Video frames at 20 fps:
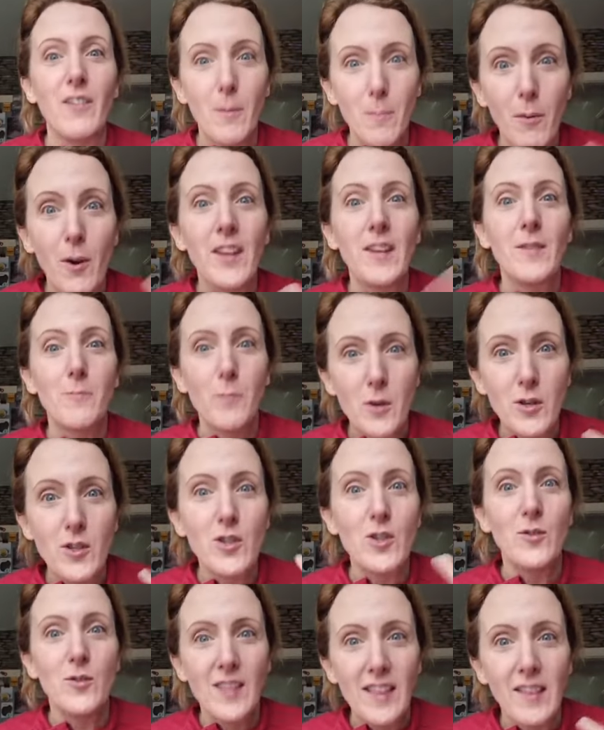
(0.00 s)
Your body's
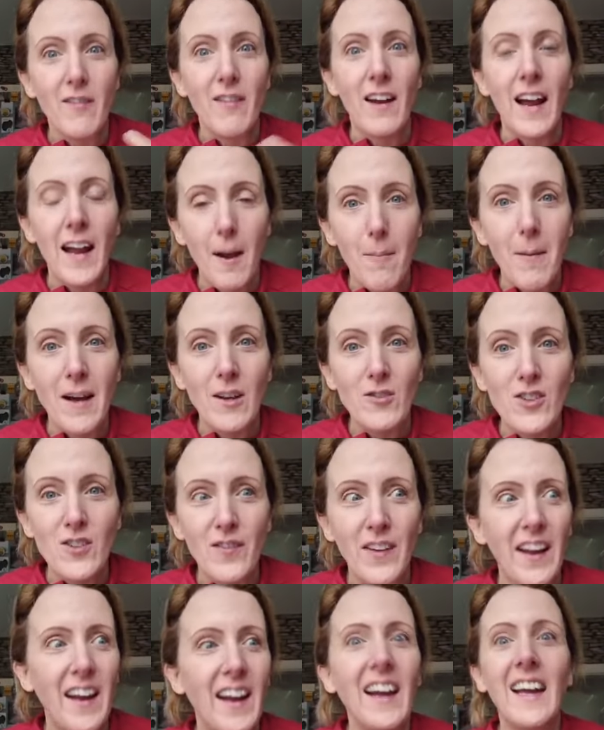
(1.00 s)
producing the right amount
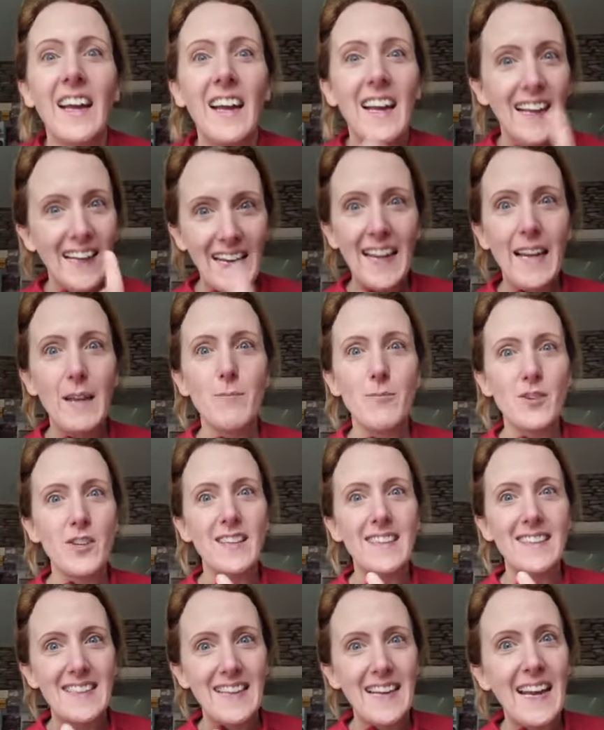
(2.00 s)
of it. Keeps your
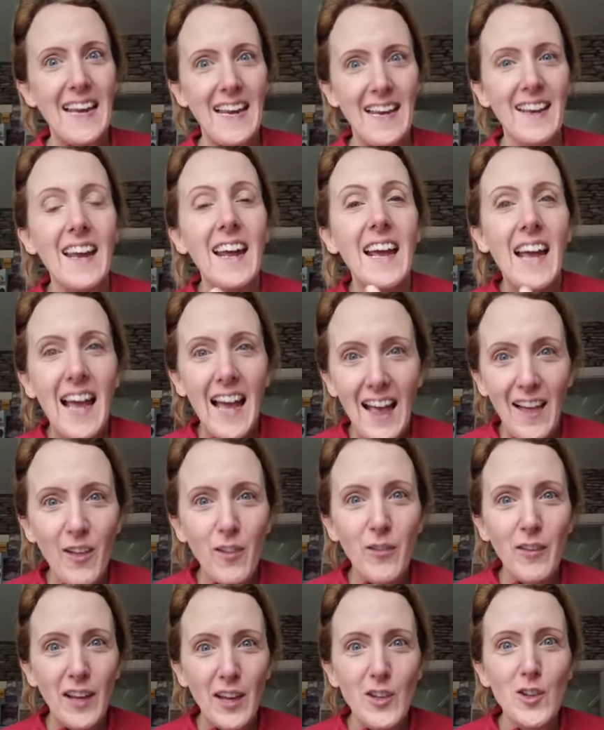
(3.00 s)
skin
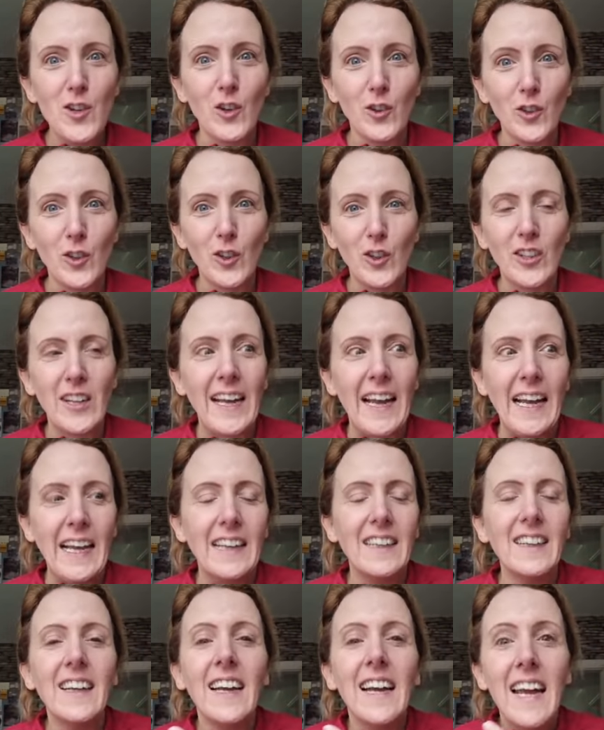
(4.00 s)
healthy and young
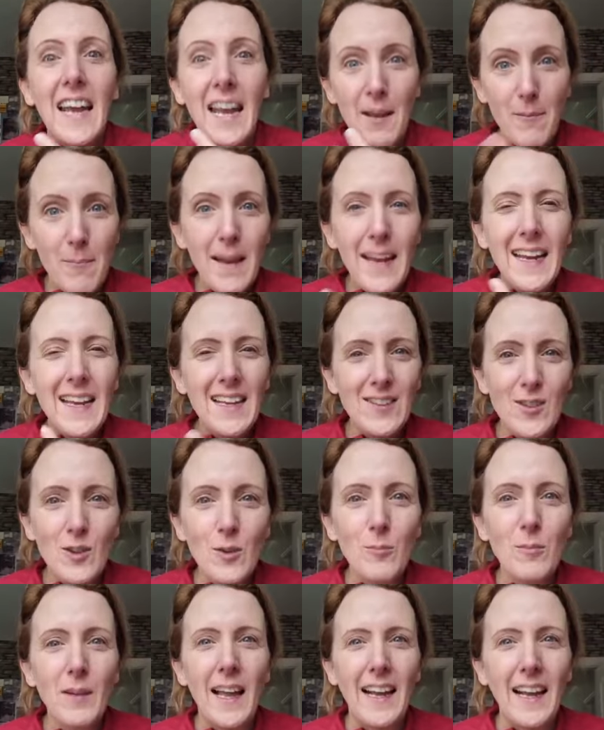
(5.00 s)
looking. It makes
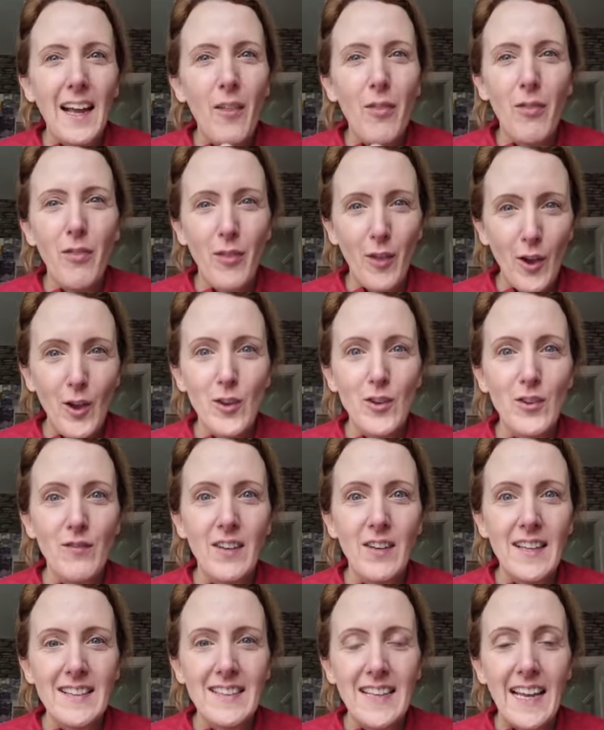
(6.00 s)
up like a third of
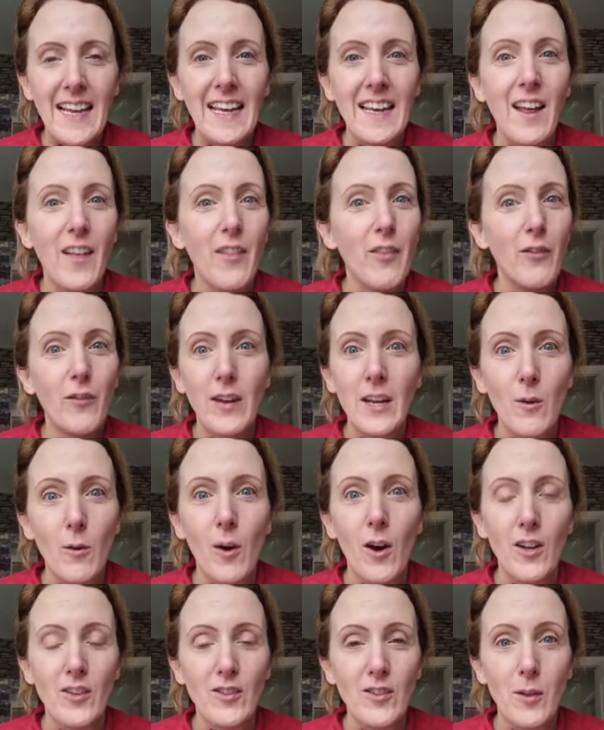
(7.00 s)
your skin and three
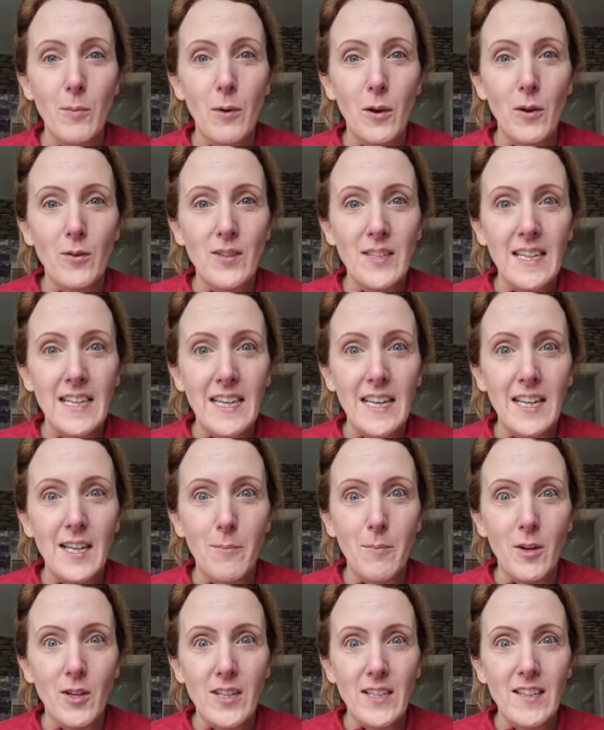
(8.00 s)
quarters of the protein in
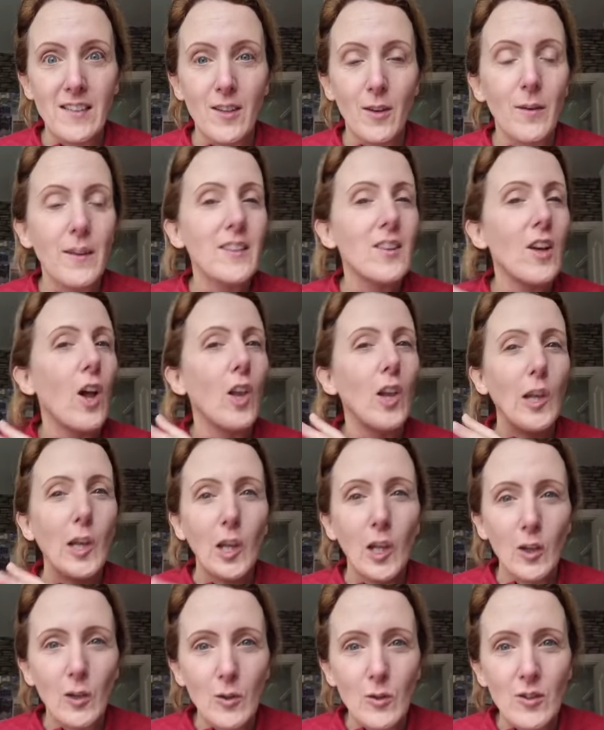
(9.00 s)
your body. So it's got
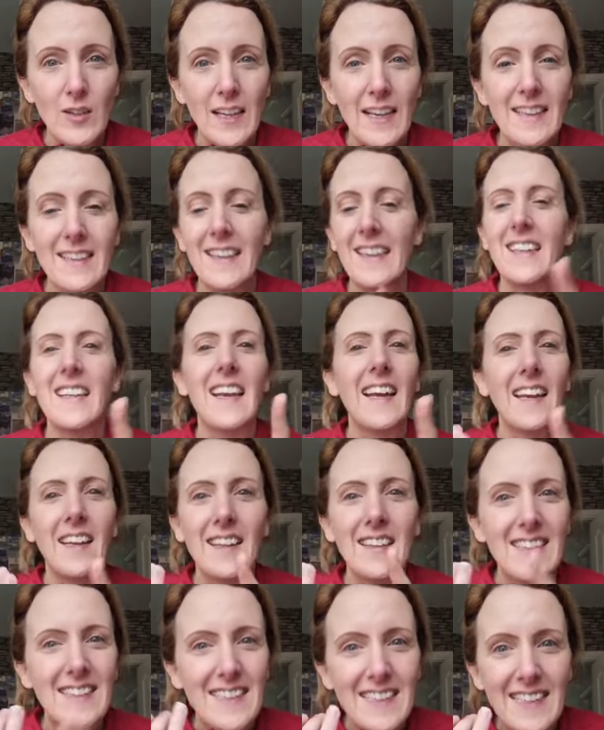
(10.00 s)
loads. It's in your
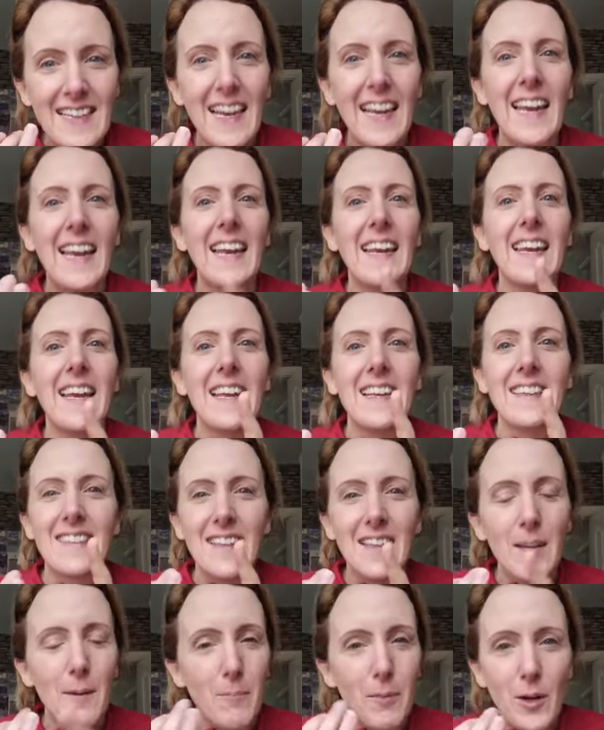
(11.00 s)
skin, it's
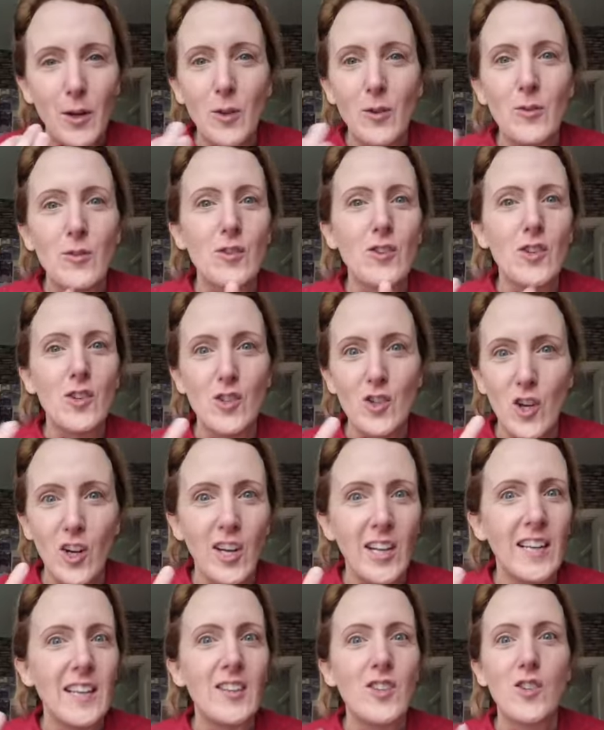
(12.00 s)
in your bones, your
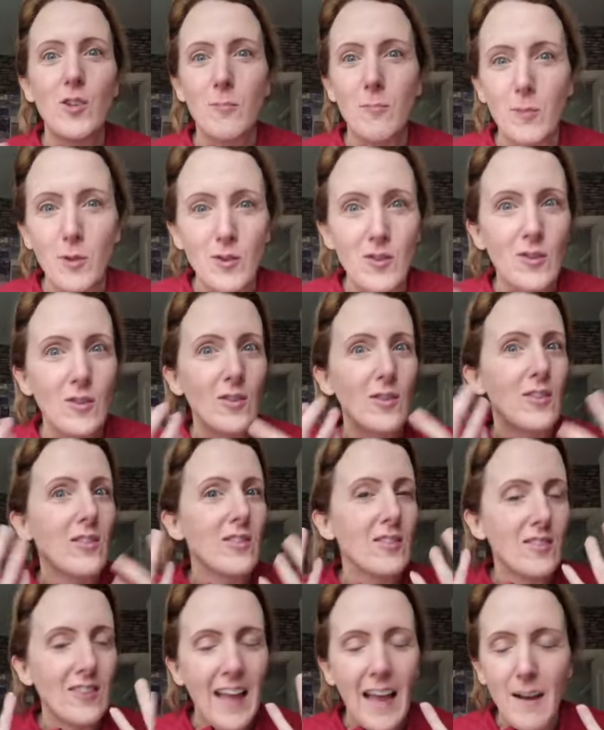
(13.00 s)
joints, your
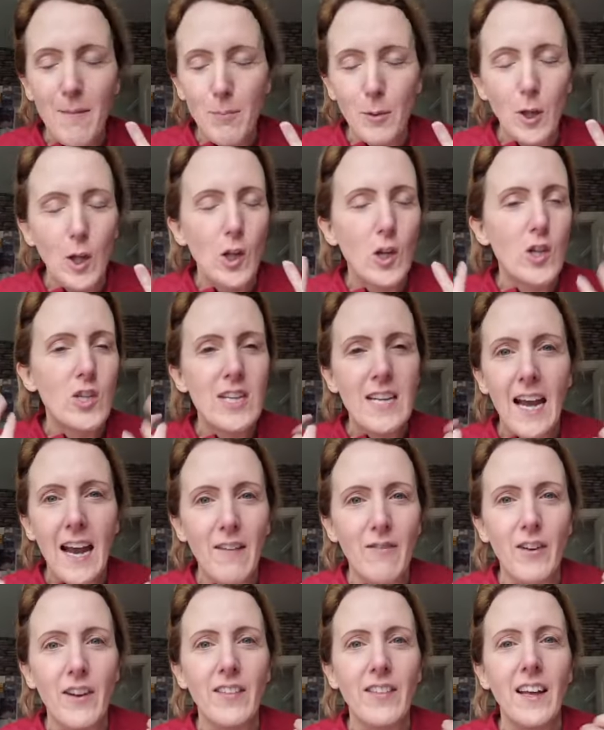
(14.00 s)
muscles, blood,
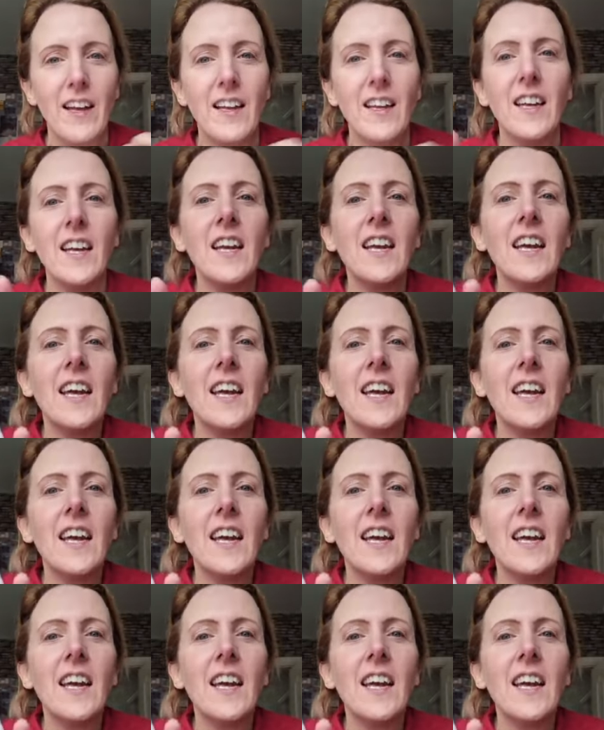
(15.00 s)
everything.